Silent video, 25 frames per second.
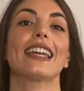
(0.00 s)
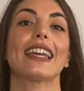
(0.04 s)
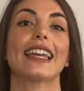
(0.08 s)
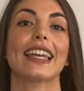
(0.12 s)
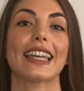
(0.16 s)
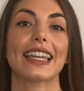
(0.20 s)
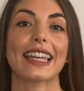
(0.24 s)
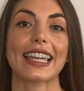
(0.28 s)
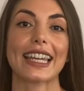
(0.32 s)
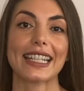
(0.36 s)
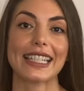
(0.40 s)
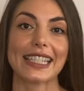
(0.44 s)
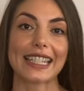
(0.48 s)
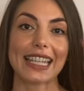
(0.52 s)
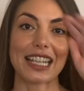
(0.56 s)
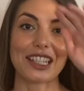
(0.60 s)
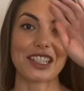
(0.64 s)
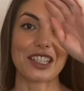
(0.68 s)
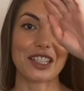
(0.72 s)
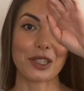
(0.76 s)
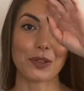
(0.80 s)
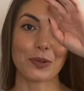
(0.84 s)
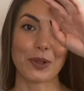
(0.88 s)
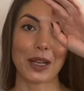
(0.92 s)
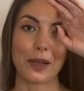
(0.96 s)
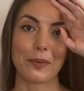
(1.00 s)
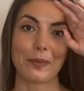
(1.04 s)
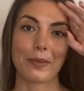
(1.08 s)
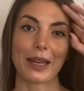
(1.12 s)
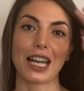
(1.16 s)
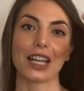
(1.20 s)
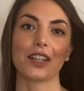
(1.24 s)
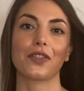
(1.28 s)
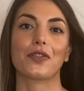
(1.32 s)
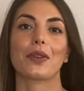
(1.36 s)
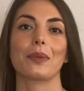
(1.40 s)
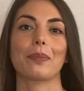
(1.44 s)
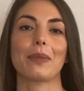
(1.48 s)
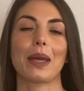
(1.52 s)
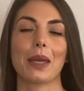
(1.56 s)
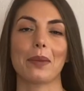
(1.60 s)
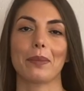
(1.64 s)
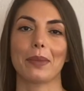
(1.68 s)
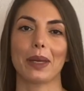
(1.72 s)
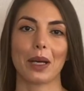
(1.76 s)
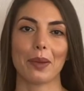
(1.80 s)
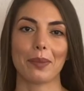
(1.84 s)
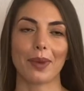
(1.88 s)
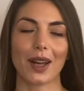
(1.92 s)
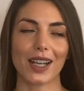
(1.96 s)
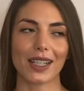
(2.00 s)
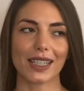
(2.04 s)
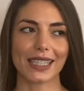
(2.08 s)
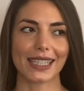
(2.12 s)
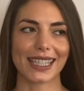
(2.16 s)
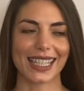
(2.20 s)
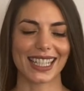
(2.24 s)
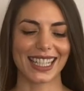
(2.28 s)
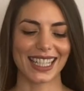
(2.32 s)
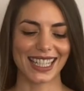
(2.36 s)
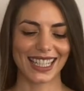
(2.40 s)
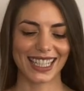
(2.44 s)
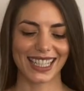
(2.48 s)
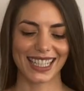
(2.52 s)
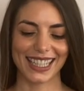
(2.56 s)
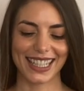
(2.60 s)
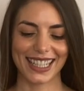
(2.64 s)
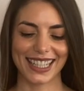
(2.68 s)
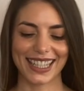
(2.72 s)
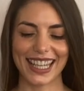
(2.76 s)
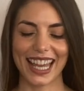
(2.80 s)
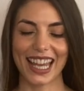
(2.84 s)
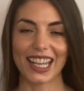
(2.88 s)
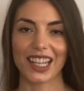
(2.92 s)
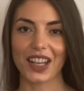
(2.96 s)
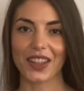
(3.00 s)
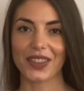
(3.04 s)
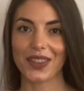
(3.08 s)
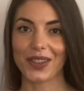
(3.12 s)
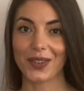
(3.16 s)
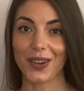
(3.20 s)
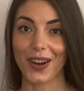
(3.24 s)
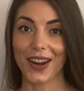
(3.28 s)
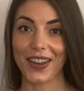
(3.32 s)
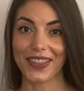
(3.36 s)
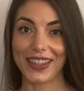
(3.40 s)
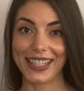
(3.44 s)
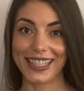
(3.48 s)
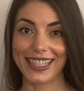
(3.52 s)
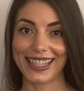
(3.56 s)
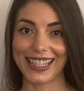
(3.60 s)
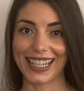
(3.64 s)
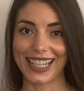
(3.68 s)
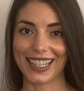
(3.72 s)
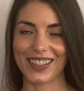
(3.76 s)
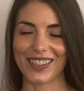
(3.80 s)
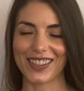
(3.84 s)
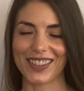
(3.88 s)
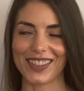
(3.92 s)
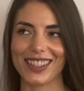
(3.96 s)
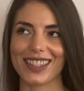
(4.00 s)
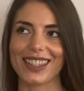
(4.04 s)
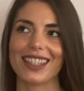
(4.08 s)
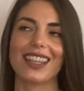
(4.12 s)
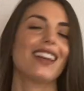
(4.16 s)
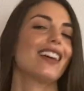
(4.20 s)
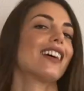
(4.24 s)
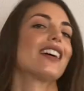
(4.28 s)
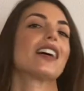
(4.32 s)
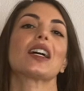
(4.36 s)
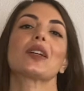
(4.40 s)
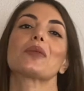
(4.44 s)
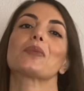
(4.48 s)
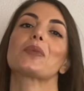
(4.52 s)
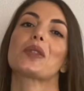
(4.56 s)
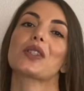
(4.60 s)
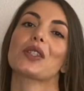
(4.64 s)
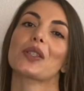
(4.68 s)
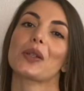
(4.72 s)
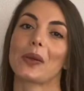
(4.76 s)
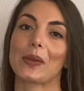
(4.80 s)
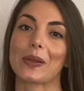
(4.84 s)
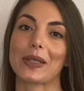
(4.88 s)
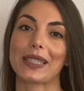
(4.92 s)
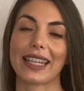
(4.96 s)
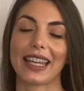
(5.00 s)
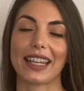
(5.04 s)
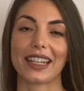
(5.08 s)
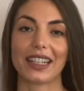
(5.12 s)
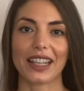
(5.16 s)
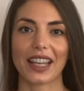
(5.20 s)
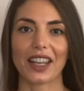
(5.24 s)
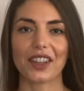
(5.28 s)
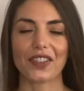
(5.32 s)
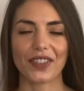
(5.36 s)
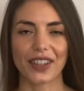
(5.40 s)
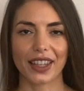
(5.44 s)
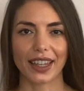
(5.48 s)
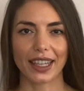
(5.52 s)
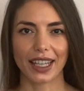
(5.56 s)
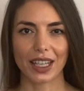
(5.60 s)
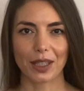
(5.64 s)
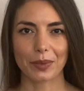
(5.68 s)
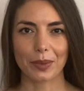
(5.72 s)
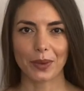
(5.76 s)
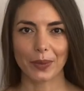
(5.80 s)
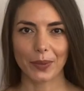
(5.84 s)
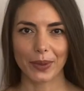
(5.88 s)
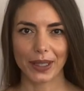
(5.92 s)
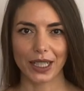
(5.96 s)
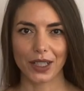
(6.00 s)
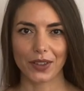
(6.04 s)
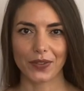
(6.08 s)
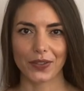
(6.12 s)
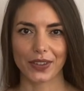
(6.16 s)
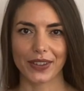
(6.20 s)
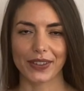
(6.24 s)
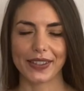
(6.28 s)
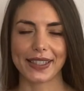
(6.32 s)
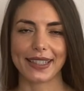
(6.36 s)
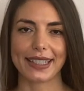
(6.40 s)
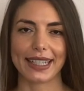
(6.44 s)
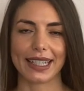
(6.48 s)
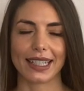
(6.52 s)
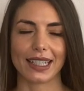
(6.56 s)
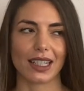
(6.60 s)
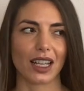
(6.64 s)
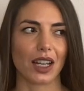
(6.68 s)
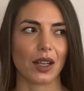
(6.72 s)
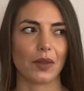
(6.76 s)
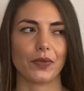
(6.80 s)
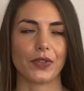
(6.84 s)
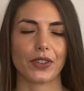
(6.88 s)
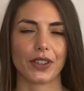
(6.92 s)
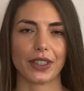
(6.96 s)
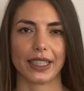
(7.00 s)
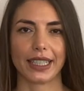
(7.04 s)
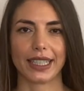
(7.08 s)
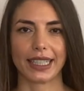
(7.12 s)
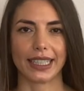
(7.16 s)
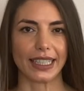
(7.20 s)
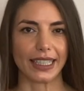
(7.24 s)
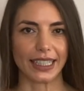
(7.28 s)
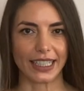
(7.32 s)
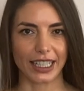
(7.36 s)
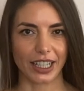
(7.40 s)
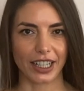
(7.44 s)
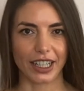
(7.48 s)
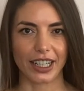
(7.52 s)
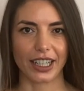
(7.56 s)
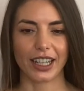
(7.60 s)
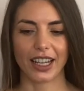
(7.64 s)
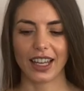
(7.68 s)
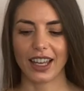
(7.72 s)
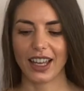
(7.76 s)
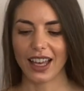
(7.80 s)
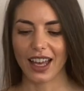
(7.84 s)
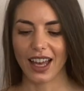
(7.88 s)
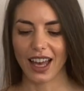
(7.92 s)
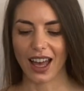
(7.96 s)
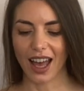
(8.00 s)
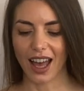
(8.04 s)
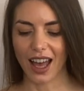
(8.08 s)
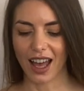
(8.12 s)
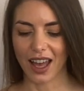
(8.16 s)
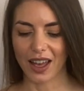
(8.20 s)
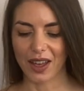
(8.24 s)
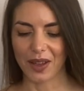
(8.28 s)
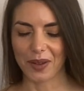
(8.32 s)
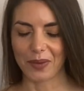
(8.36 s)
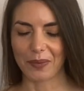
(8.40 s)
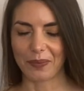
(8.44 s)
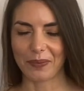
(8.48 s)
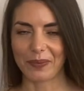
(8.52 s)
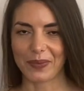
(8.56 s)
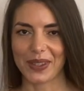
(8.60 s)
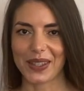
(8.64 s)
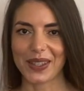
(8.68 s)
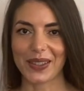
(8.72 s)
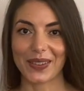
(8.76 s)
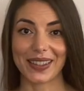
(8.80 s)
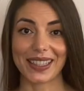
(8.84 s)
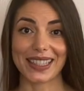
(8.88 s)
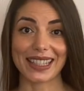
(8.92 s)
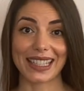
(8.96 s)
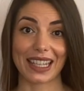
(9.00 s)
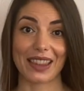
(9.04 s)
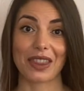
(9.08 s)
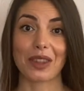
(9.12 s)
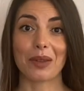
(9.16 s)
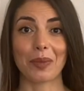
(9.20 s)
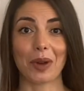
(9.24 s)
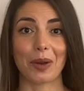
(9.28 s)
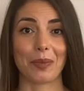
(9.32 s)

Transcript: Hey guys, I just ran back from my mailbox because I got the Rothy sandals. I'm so excited. I feel like I've been waiting for this day to come for like a year. So let's get them